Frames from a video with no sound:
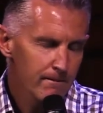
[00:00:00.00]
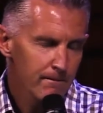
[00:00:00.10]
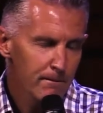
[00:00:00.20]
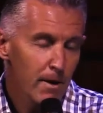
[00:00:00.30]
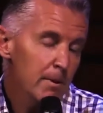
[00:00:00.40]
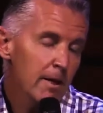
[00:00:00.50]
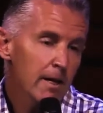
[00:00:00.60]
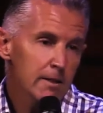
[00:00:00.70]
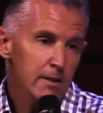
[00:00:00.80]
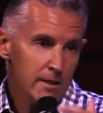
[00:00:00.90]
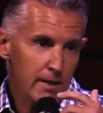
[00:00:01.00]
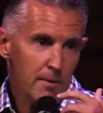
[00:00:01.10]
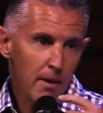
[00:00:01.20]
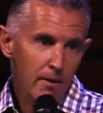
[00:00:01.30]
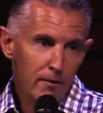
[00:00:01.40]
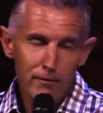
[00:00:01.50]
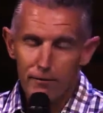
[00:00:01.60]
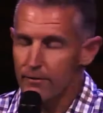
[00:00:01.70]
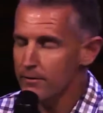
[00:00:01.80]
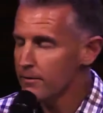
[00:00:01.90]
Maybe that's the step out of
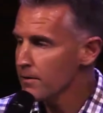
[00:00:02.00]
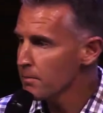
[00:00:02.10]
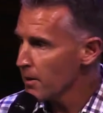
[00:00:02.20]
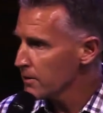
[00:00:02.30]
the boat